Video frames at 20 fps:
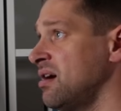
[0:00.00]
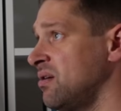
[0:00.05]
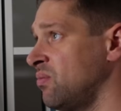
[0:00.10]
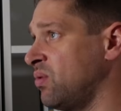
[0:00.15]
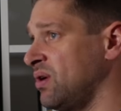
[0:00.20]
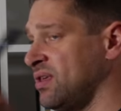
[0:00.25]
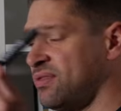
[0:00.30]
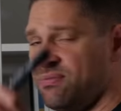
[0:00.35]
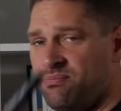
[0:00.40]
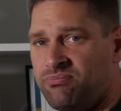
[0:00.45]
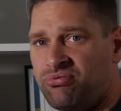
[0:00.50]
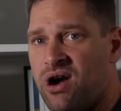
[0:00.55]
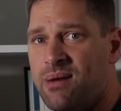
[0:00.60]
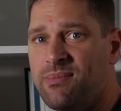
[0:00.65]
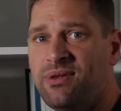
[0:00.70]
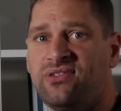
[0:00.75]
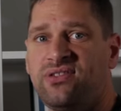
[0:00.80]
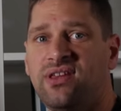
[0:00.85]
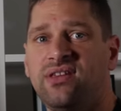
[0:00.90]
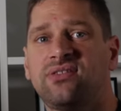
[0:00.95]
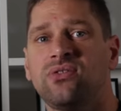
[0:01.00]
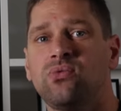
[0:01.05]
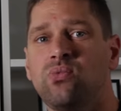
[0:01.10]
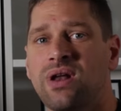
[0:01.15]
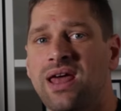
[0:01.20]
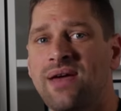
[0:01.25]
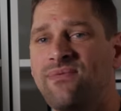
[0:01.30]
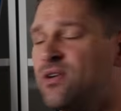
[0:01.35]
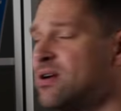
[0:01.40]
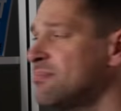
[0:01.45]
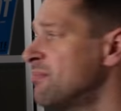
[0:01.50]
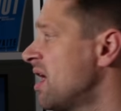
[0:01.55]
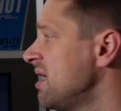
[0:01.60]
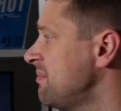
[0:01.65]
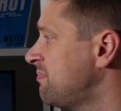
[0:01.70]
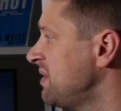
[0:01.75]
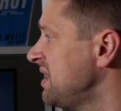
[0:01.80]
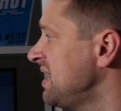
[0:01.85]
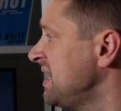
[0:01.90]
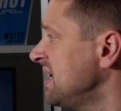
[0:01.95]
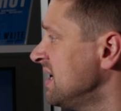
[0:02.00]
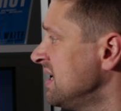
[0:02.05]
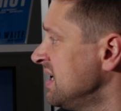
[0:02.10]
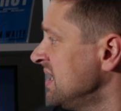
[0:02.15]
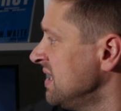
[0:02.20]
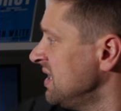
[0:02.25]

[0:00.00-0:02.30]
with premises or whatever it might be.